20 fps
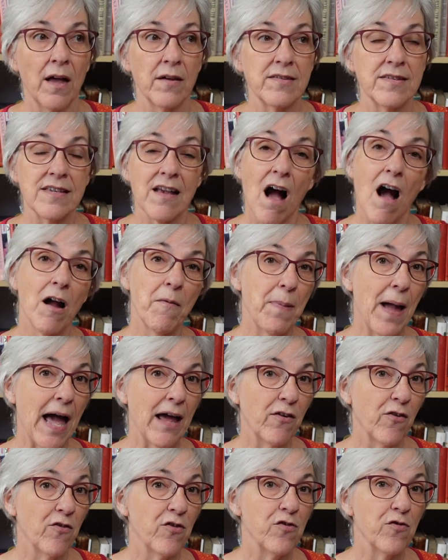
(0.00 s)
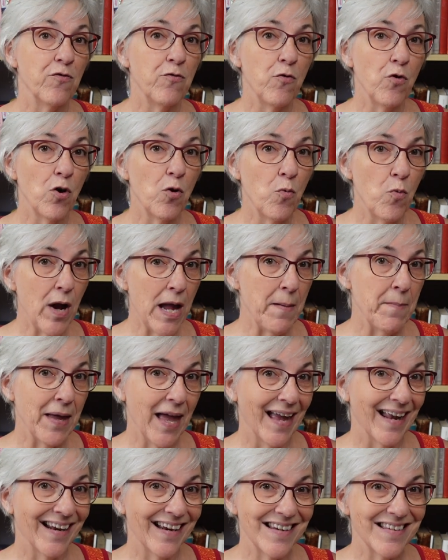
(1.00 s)
sock patterns for
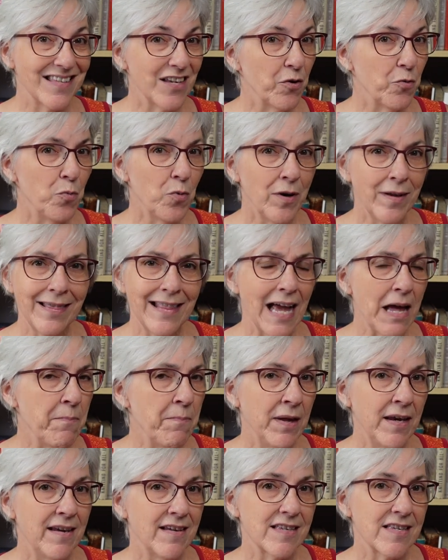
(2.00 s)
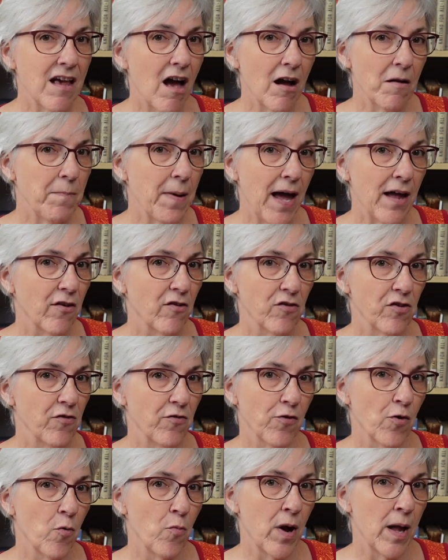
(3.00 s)
women, because there weren't that many sock
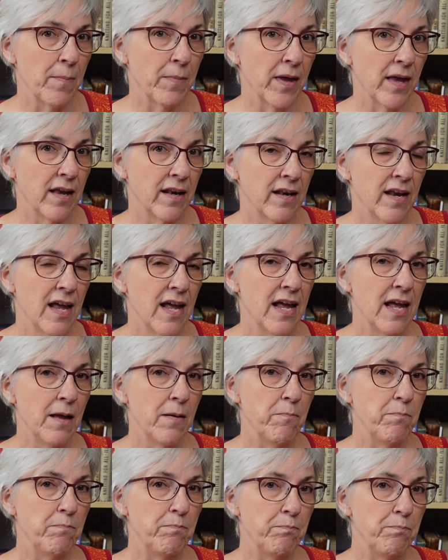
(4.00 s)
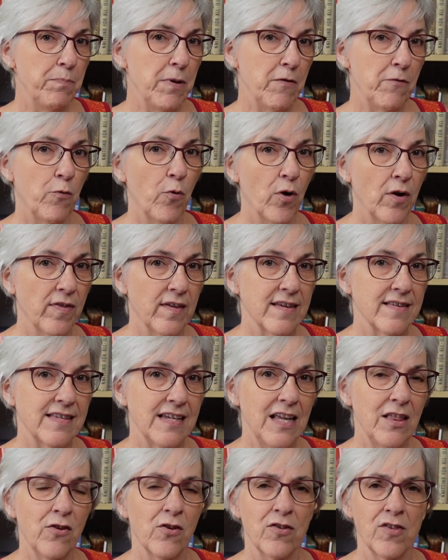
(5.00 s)
patterns for women before this
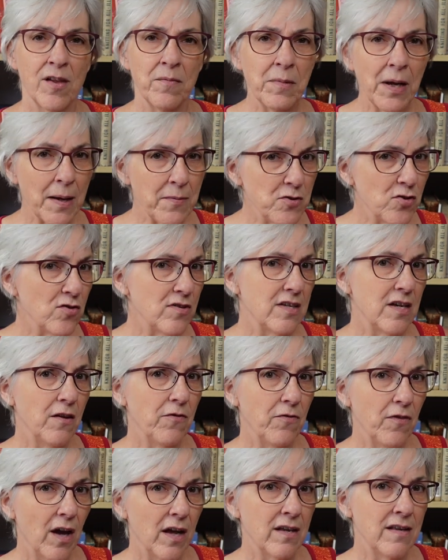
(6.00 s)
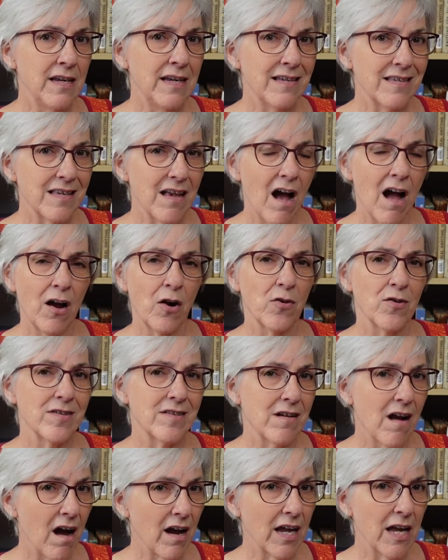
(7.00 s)
either. Sometimes you'd see a knee sock or
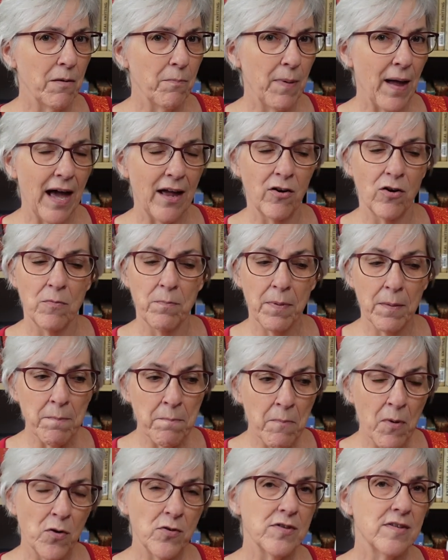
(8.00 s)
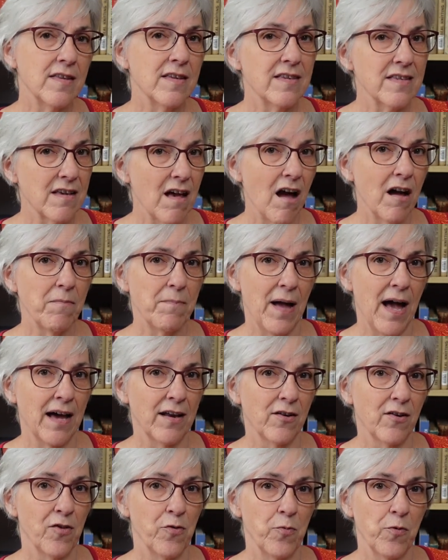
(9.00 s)
stocking pattern, but most of the sock
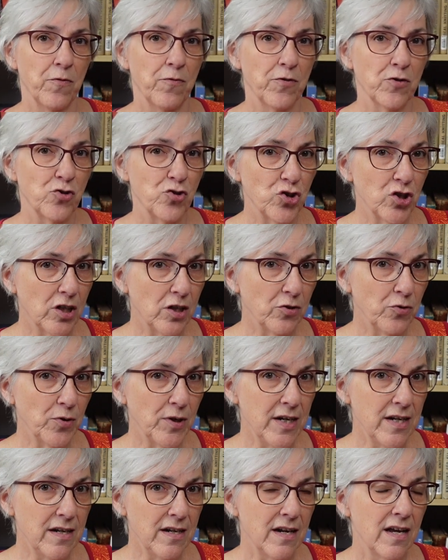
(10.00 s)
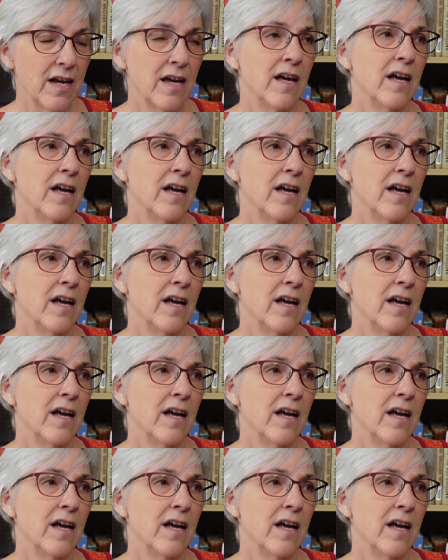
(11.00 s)
patterns were for children,